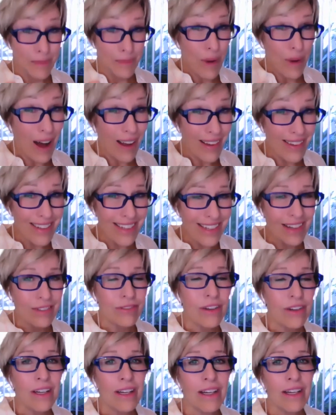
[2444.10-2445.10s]

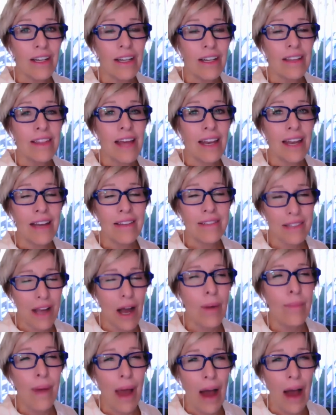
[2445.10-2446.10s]
positive that has come